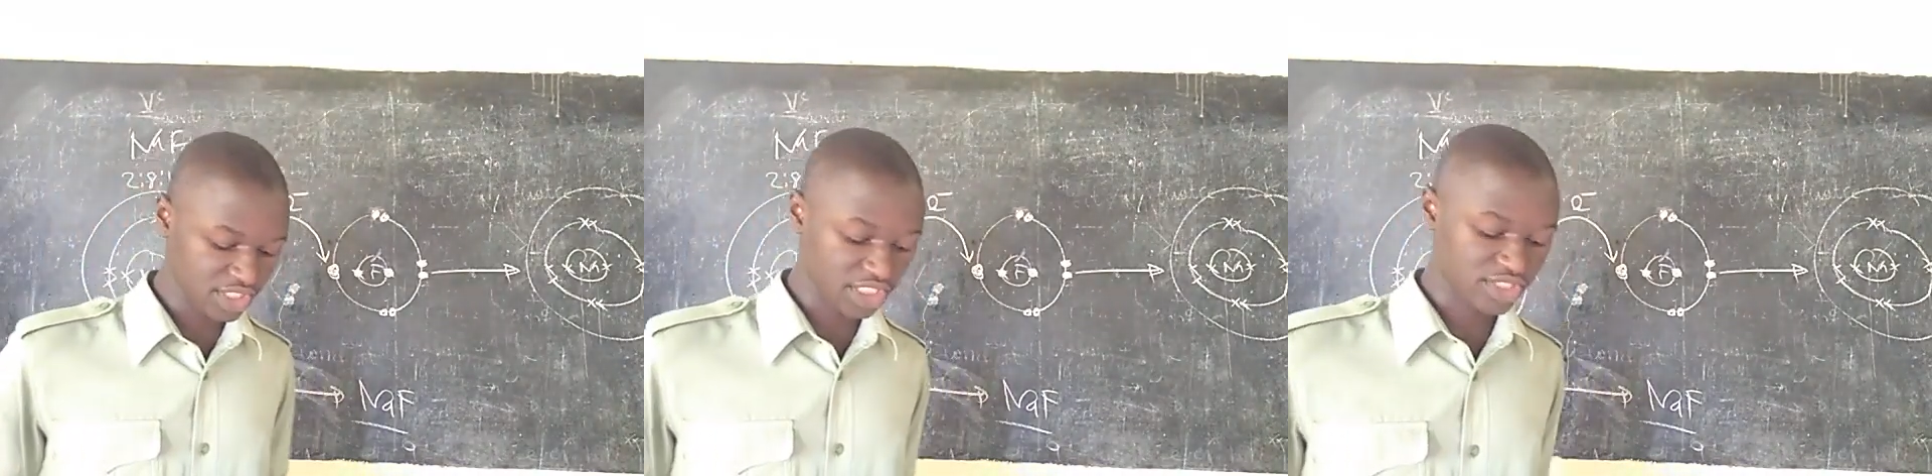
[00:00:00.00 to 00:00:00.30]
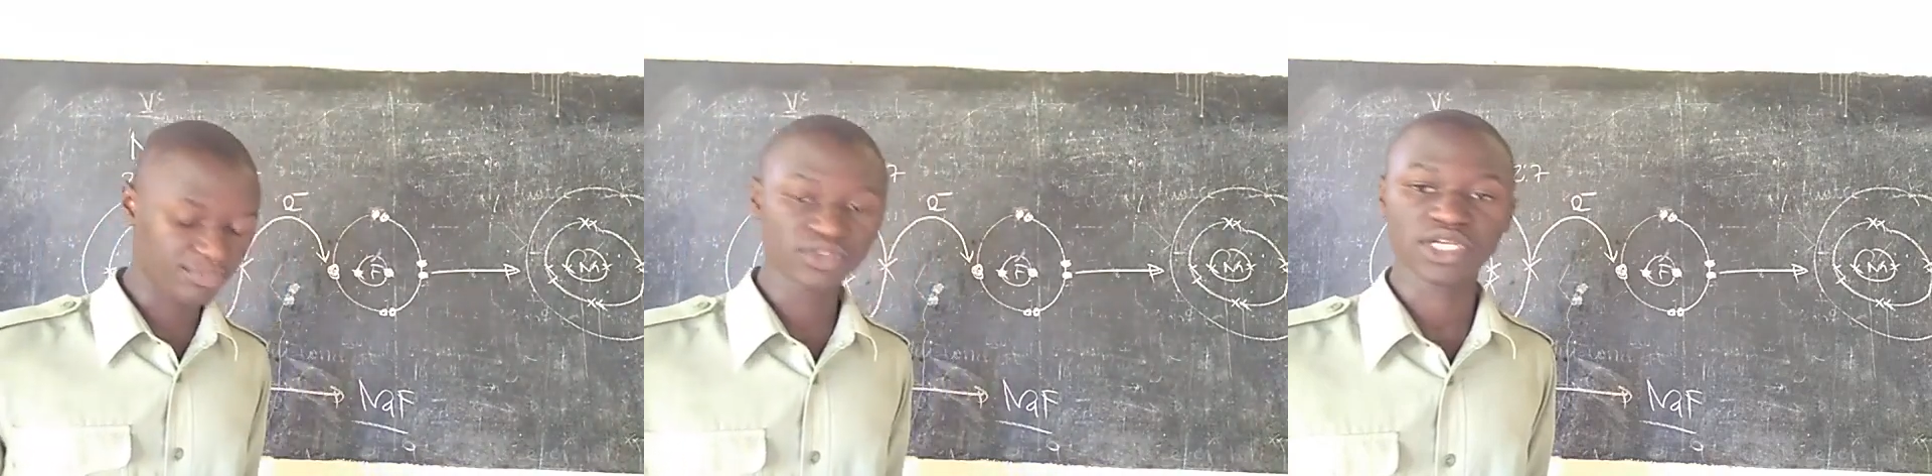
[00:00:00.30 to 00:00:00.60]

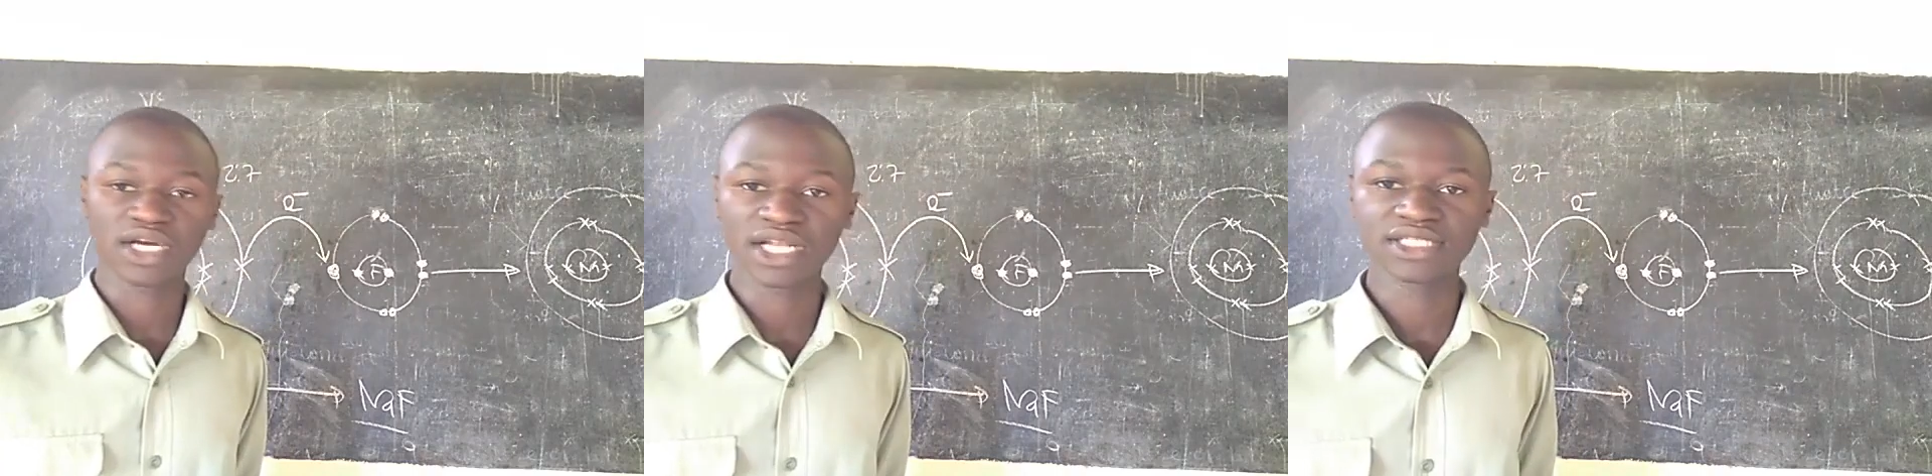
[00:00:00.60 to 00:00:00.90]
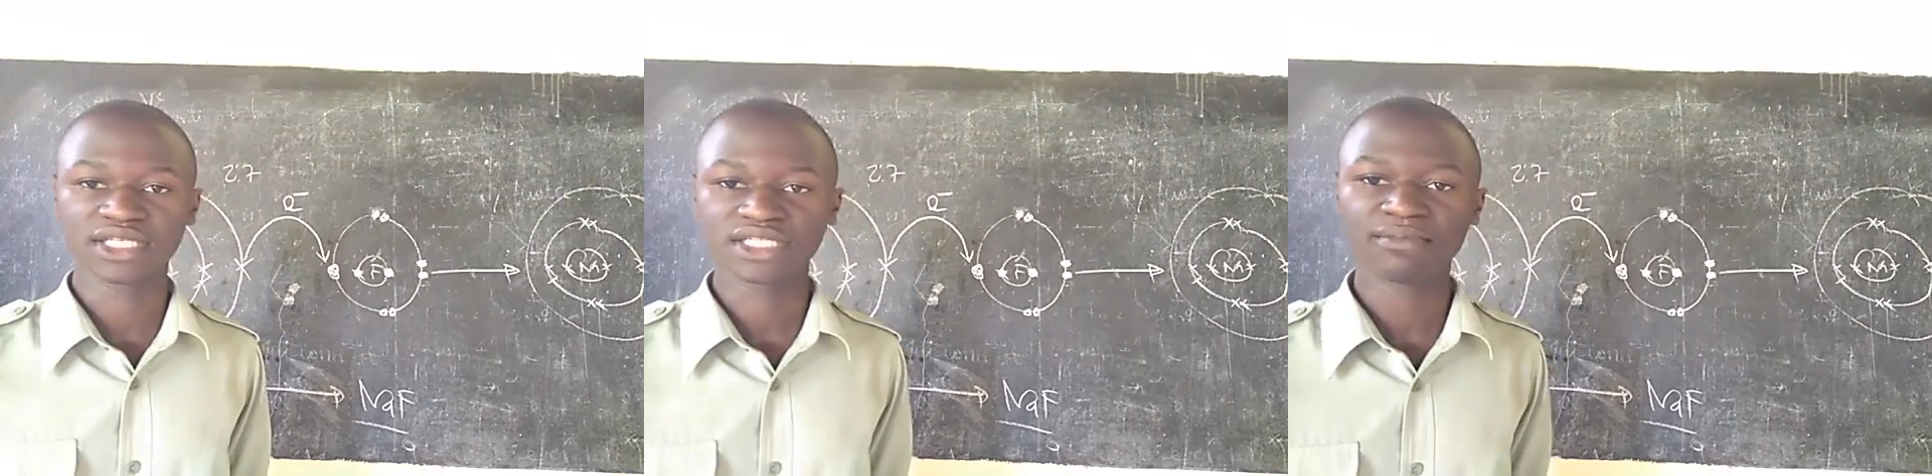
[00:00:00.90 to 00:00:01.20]
just put
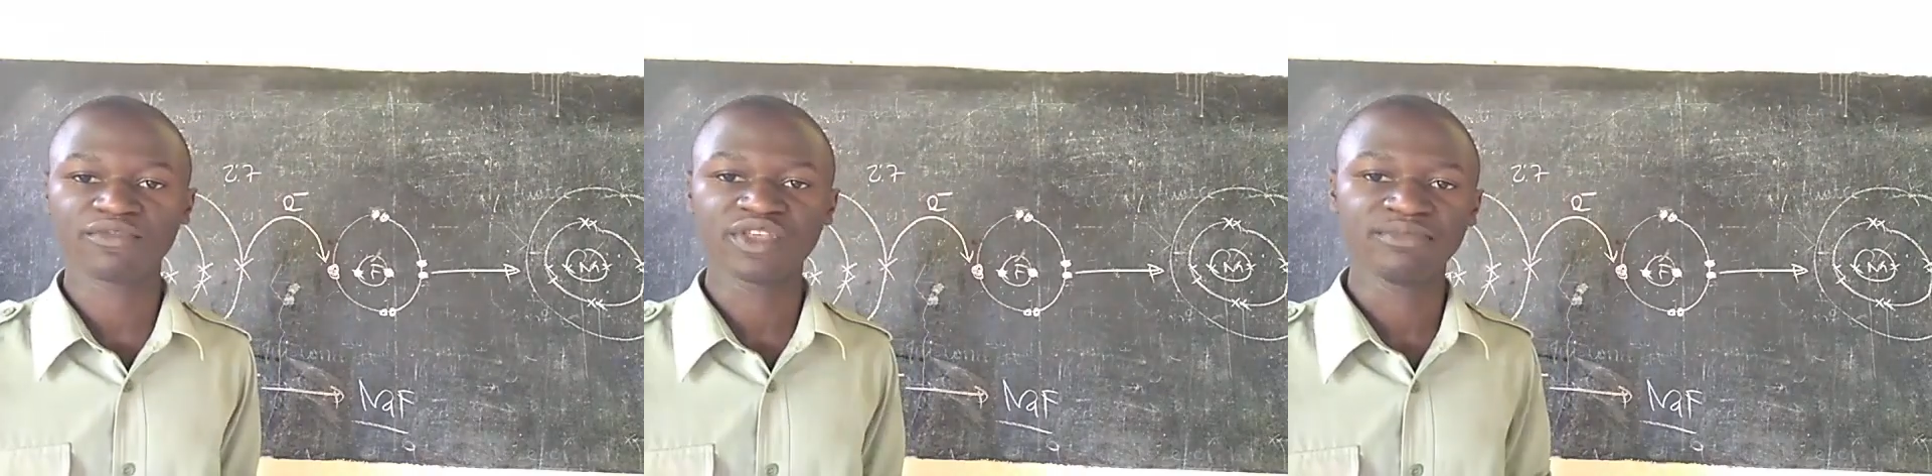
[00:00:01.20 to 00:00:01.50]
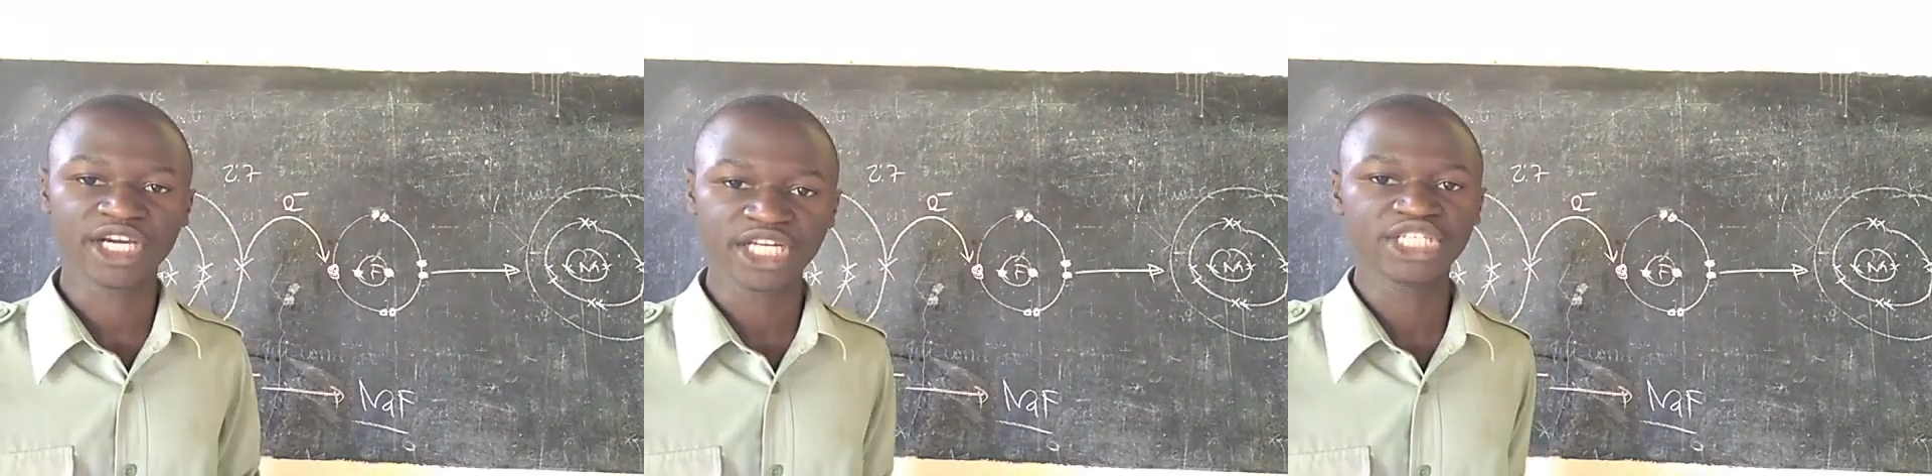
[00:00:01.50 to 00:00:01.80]
another example of the
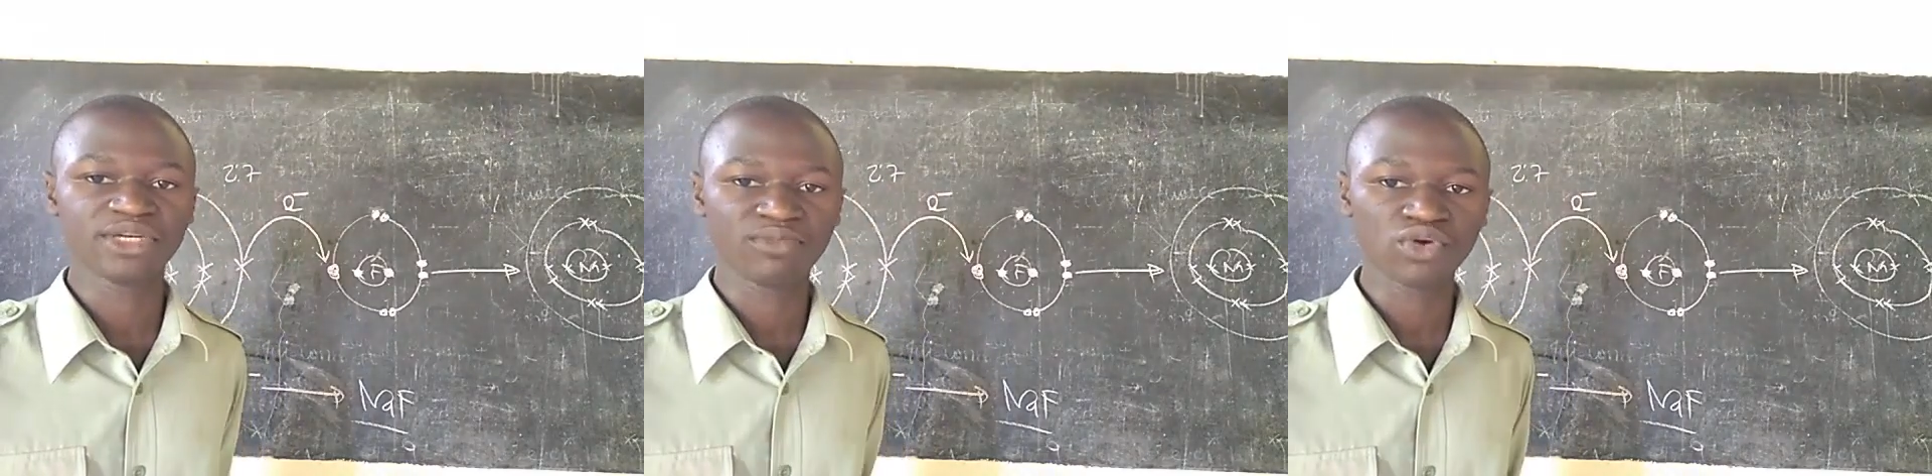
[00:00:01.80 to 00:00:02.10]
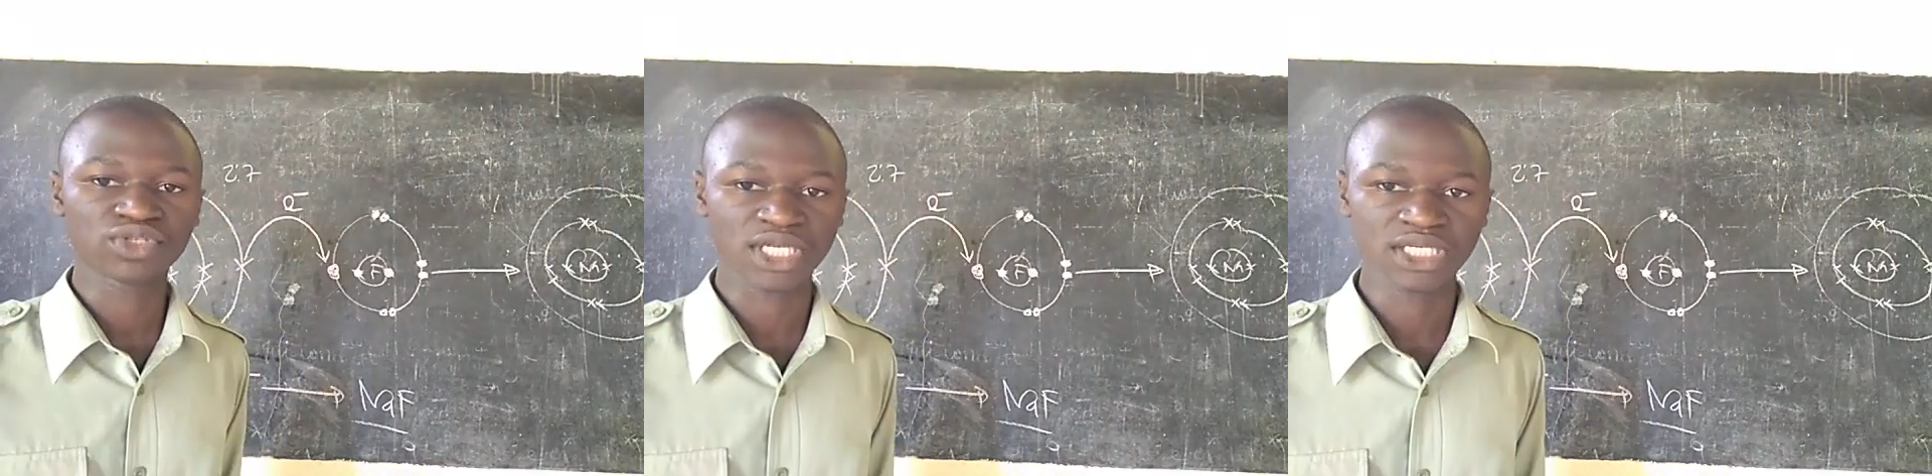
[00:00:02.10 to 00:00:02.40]
magnesium
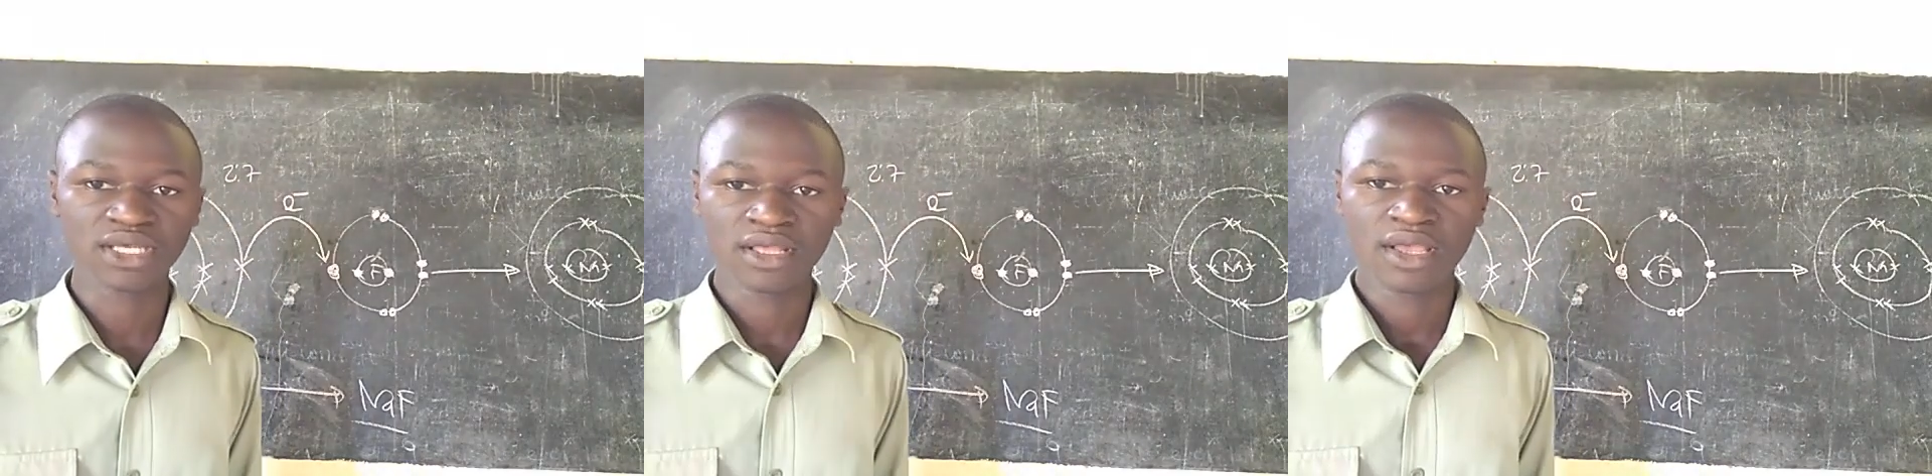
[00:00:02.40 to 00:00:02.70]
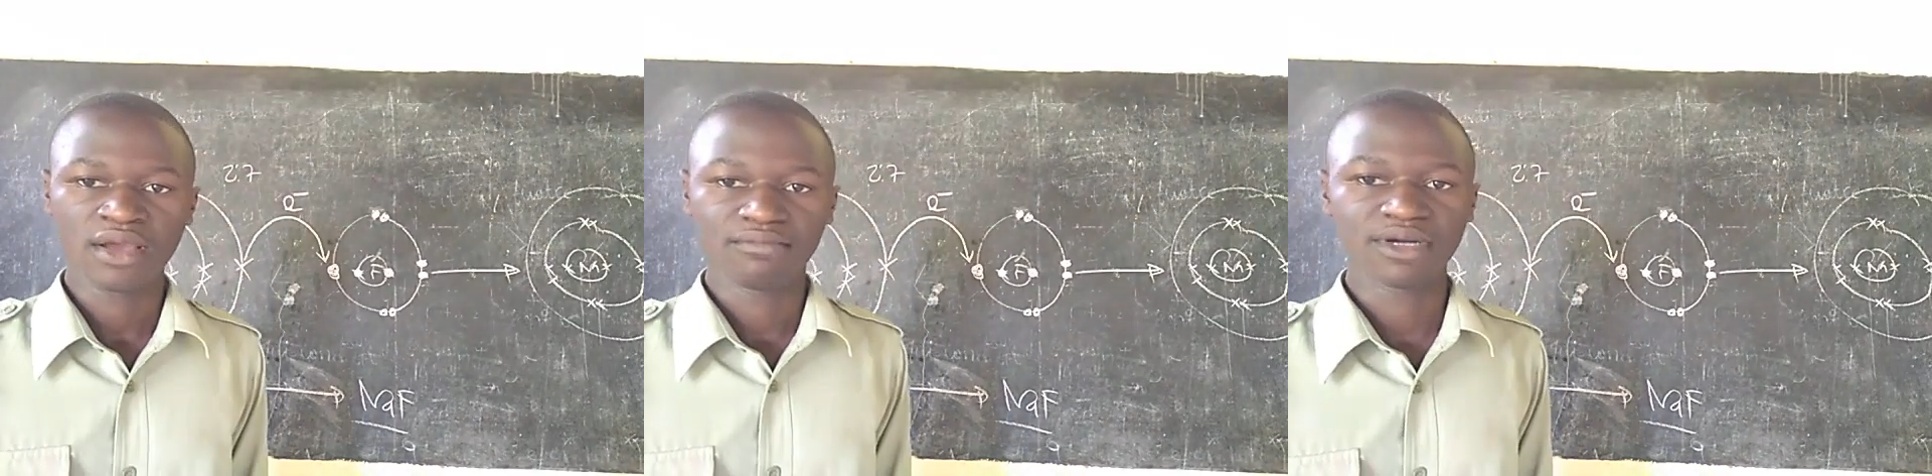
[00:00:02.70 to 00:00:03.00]
oxide,
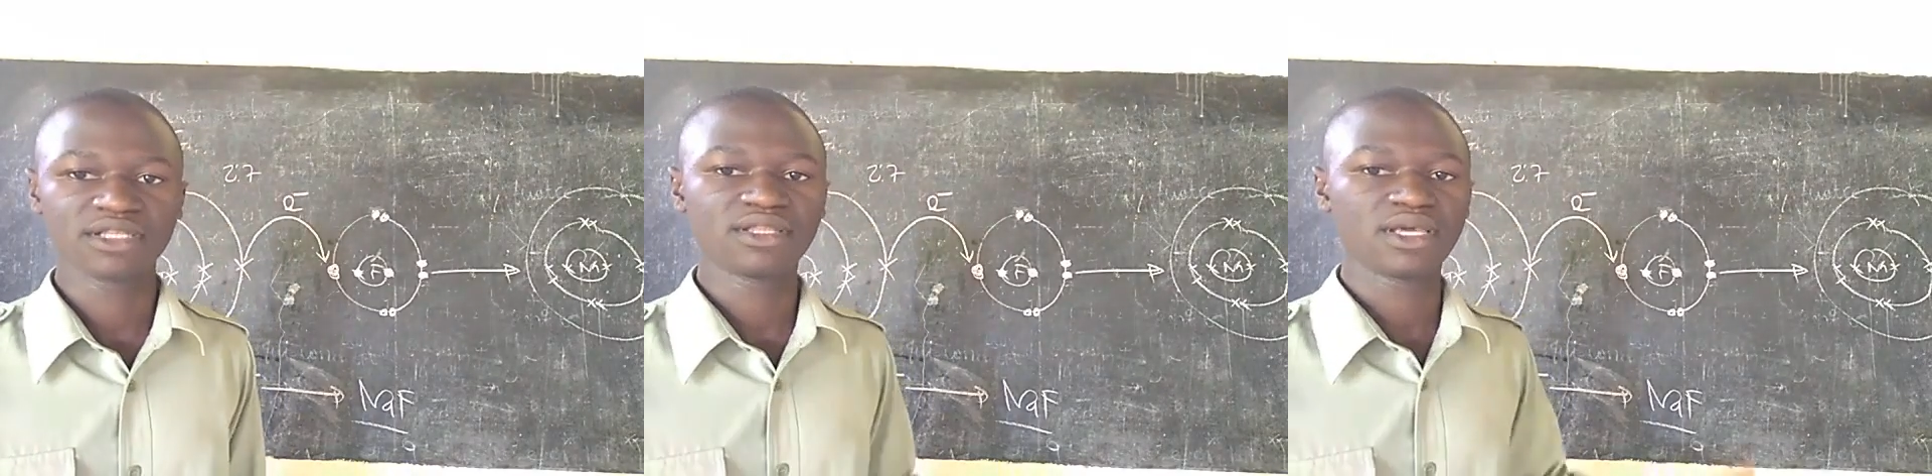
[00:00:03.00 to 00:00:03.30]
but